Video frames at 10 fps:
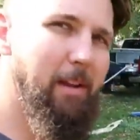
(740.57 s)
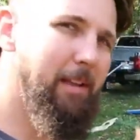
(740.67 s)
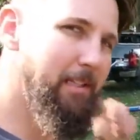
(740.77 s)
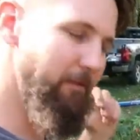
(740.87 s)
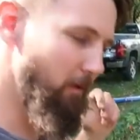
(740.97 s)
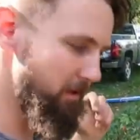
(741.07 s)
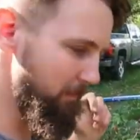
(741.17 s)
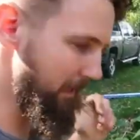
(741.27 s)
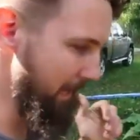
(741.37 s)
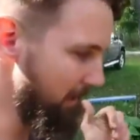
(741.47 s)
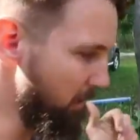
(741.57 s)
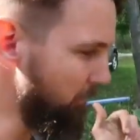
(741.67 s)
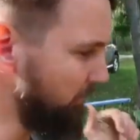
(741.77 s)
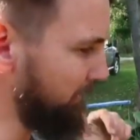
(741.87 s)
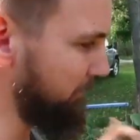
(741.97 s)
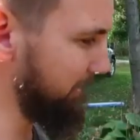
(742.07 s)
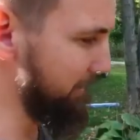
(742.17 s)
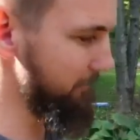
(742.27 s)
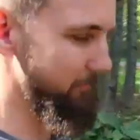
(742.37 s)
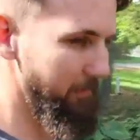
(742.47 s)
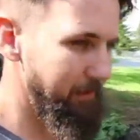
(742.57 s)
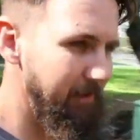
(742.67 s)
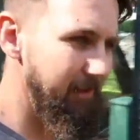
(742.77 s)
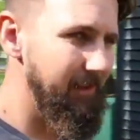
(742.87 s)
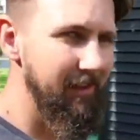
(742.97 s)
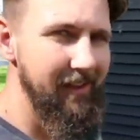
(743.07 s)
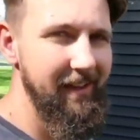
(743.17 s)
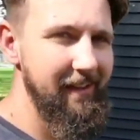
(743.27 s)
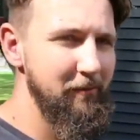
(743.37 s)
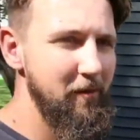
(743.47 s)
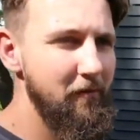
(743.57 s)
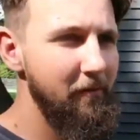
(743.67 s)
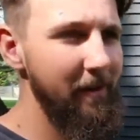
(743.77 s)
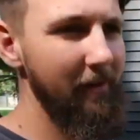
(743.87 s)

it as far as we can, and hopefully it'll be enough, and we'll go from